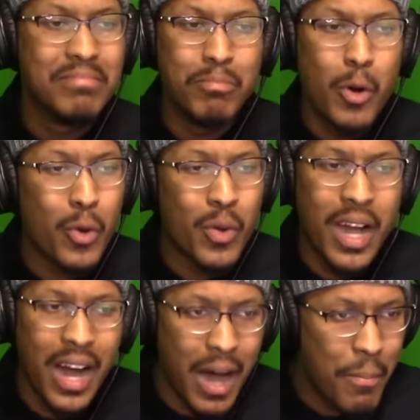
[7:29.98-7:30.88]
Mortal
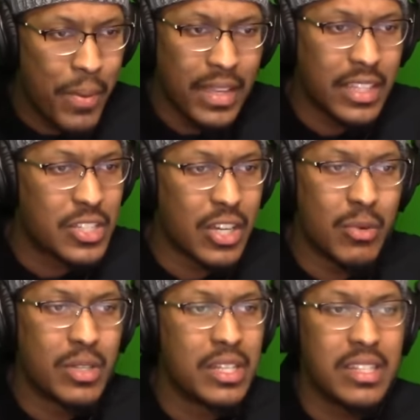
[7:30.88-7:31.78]
Kombat that
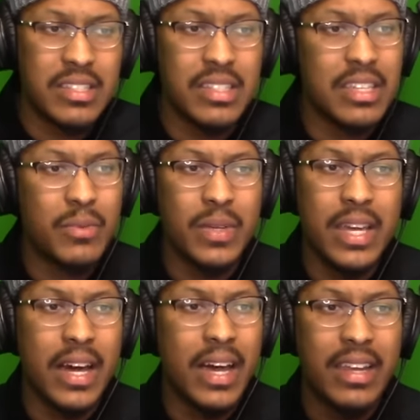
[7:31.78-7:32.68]
y'all wanted to see. We
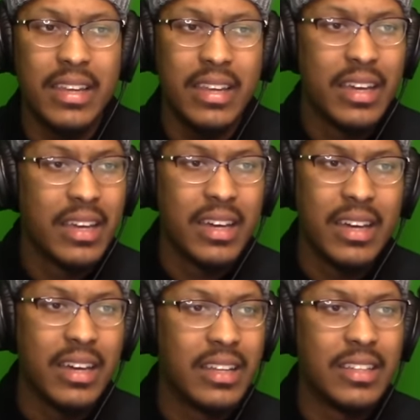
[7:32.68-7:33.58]
got
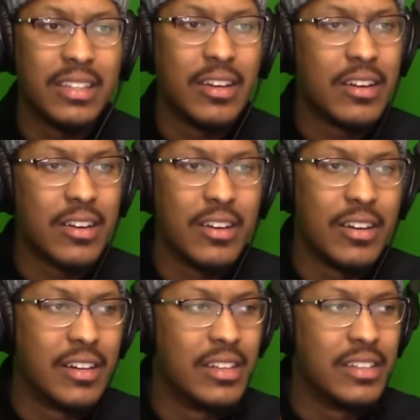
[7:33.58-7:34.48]

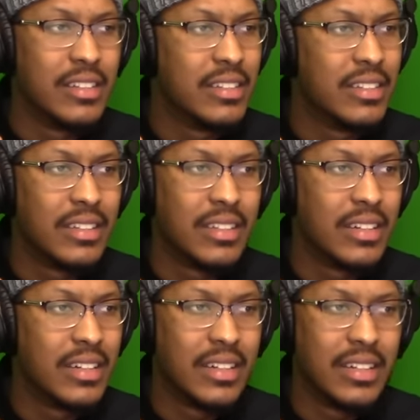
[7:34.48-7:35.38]
doggone
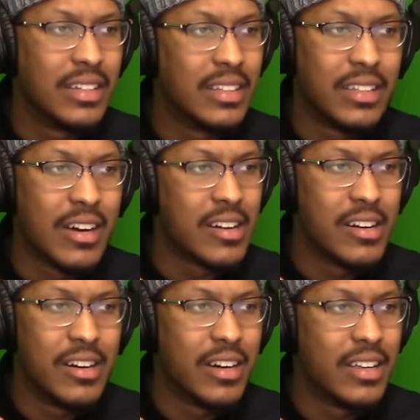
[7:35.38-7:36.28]

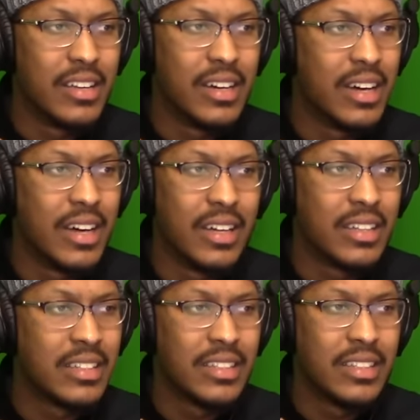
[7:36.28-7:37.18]
doggone uh
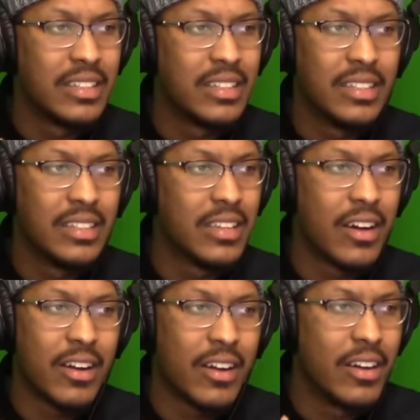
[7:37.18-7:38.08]

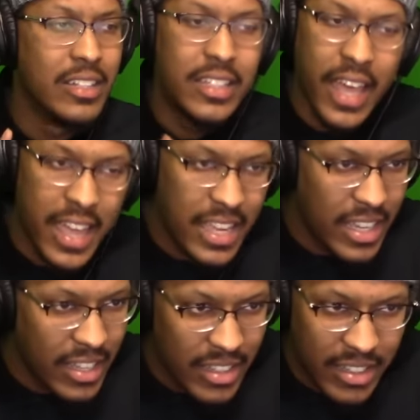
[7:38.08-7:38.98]
doggone
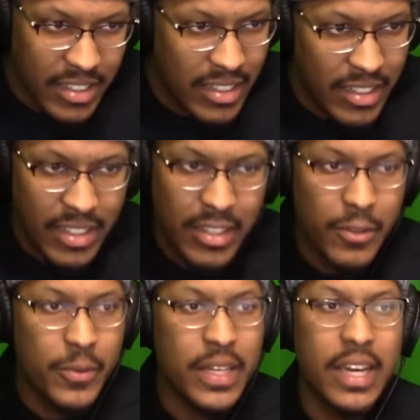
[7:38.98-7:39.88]
Dangan.
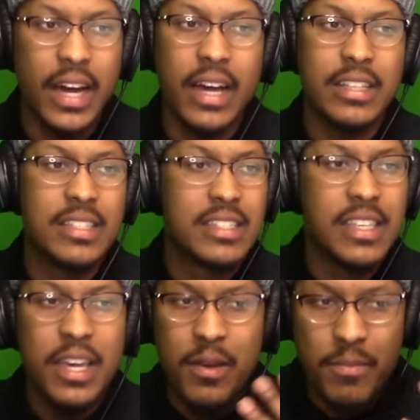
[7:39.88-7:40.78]
We got
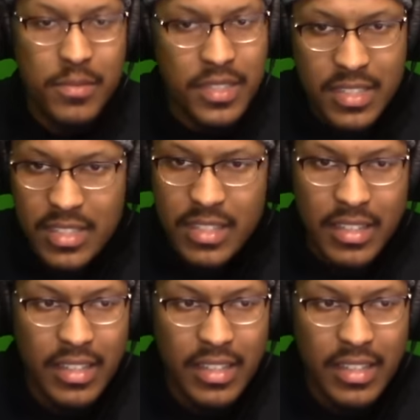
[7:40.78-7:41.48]
Sims.